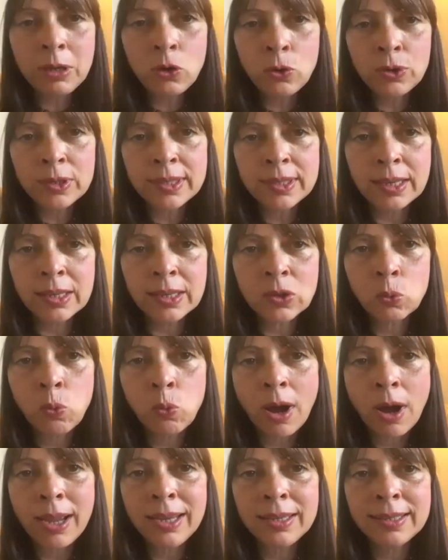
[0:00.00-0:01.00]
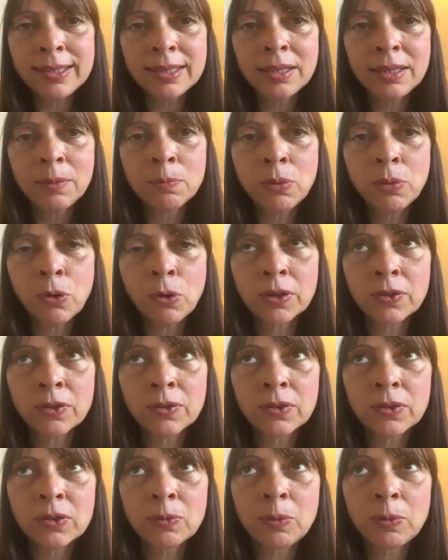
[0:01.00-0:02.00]
we use this? Why is it
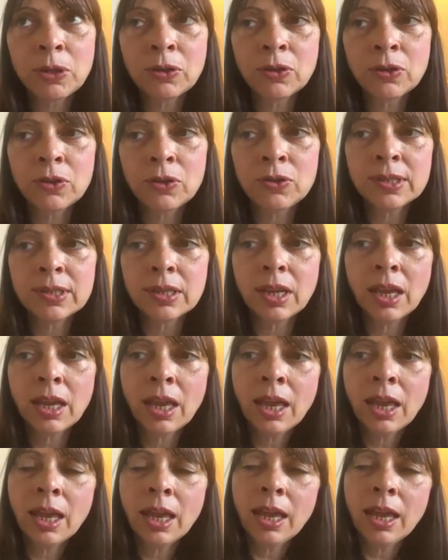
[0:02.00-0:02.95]
important? Because